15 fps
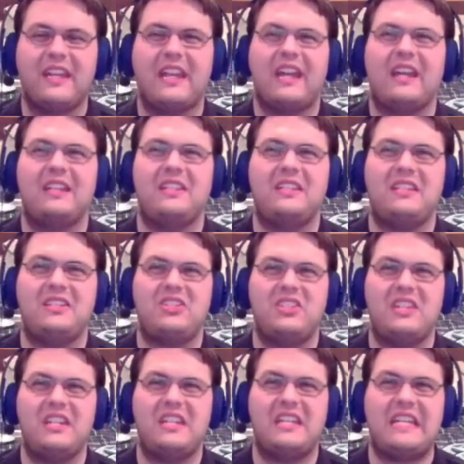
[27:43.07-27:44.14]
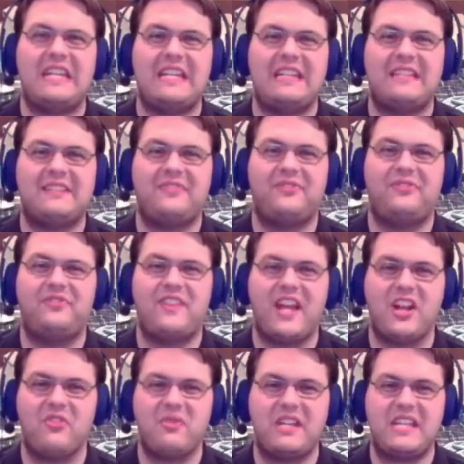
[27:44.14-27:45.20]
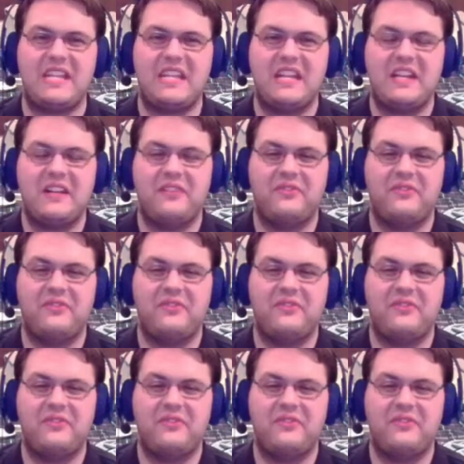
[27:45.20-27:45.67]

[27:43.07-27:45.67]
and she is very,